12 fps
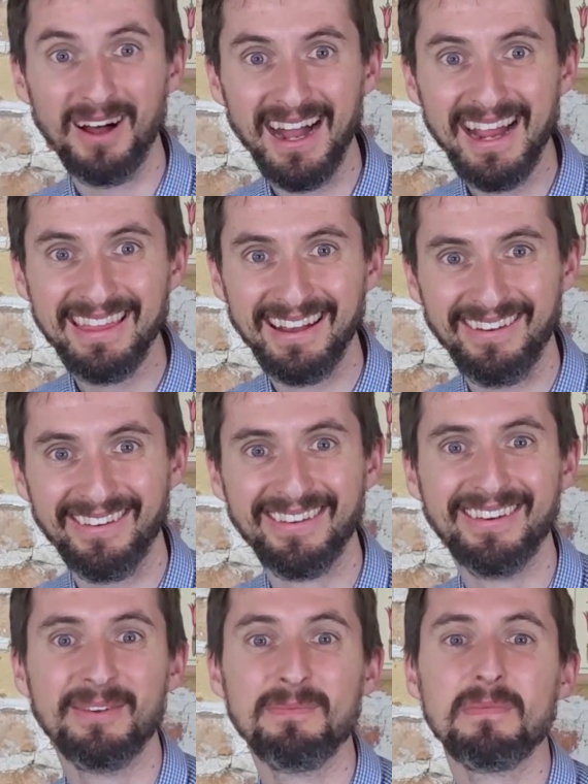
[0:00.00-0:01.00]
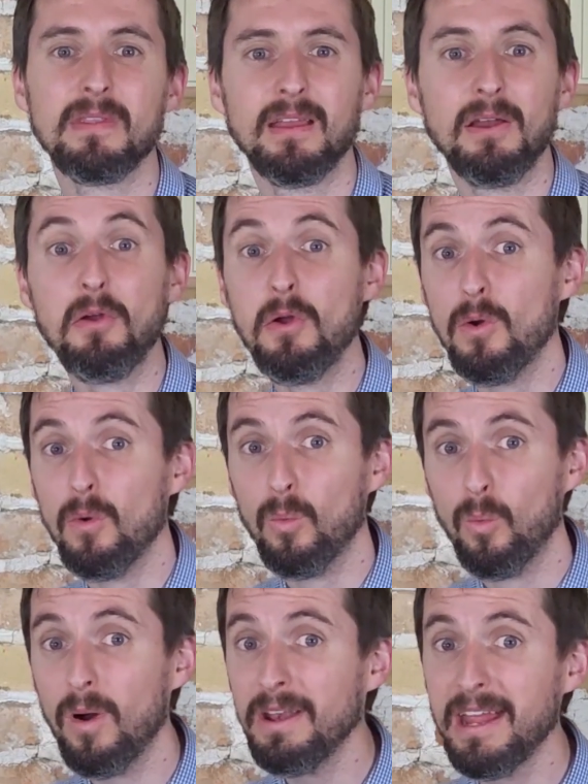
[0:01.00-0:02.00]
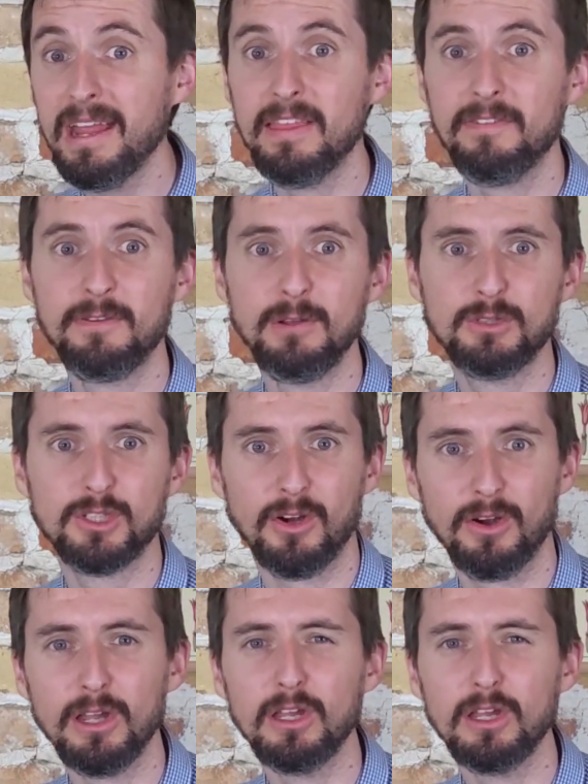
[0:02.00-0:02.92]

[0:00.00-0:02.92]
Well, hi there. One day in the future,